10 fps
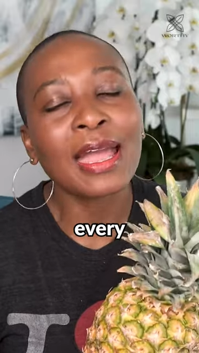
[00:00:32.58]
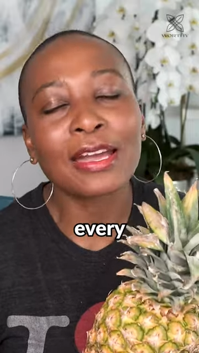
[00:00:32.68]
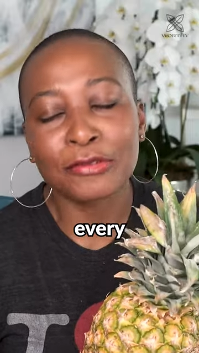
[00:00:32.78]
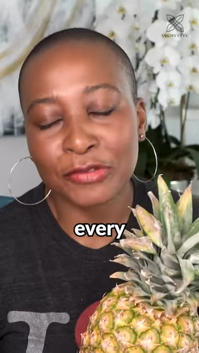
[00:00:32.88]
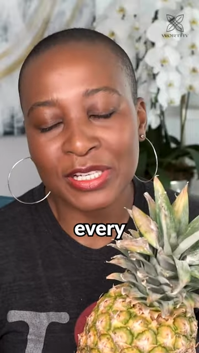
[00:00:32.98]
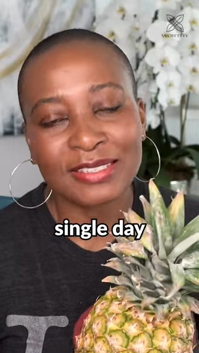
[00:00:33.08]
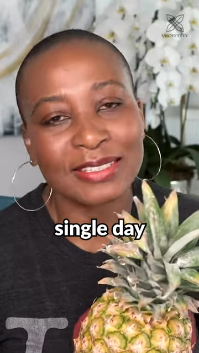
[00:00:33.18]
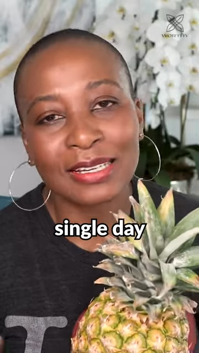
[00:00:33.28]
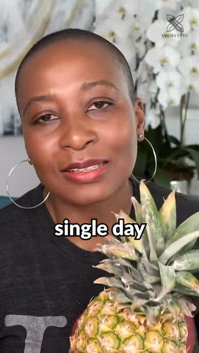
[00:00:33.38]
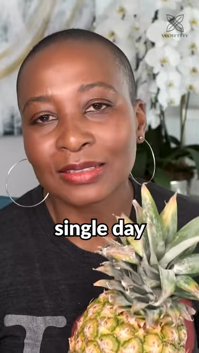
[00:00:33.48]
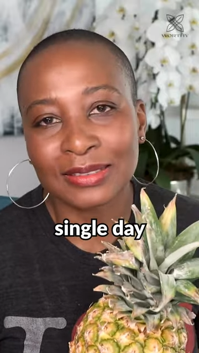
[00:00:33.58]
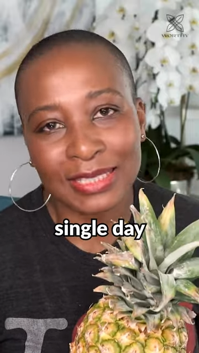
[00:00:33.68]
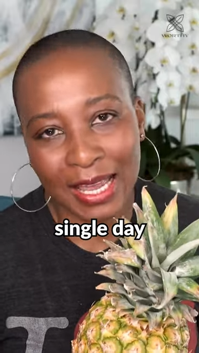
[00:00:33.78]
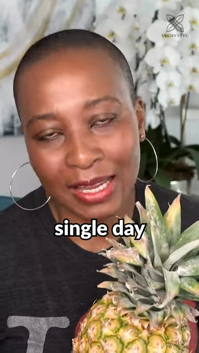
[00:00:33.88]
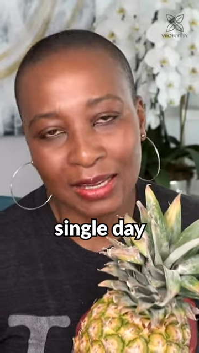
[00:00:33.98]
every single
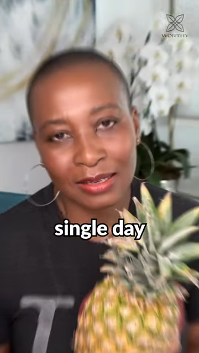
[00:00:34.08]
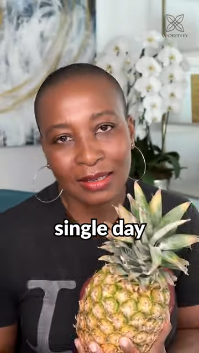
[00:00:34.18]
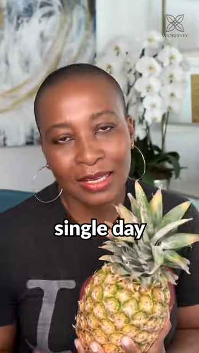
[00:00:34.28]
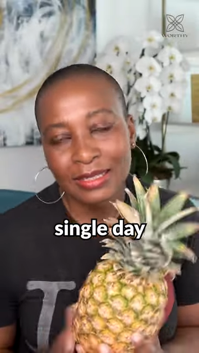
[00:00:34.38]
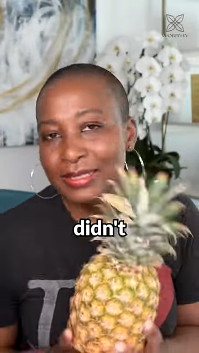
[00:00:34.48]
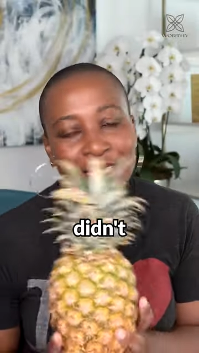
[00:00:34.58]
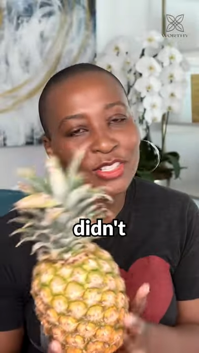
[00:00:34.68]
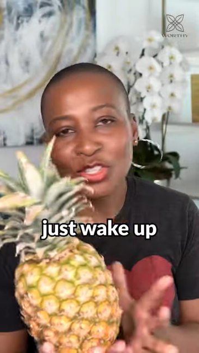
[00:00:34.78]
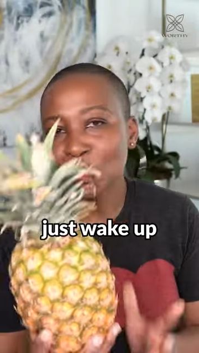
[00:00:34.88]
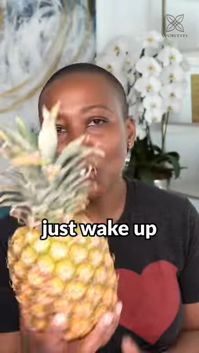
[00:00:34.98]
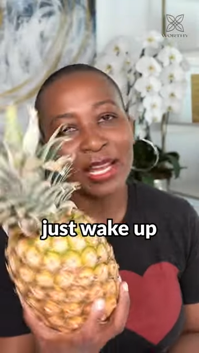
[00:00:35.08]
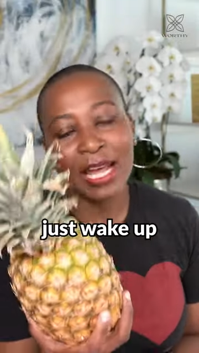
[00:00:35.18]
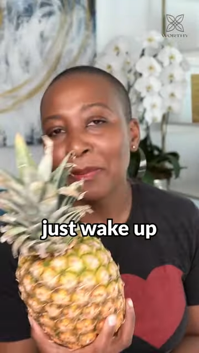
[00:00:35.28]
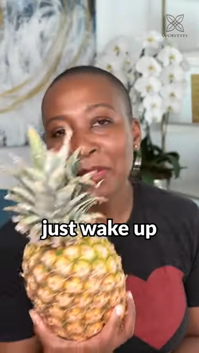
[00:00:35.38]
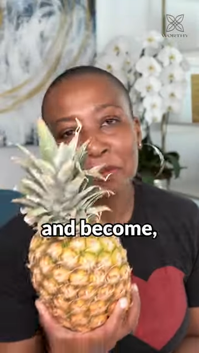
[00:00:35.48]
day. It didn't just wake
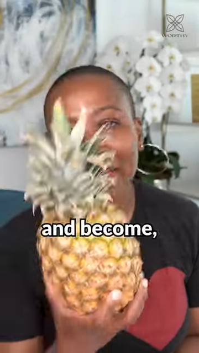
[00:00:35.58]
up and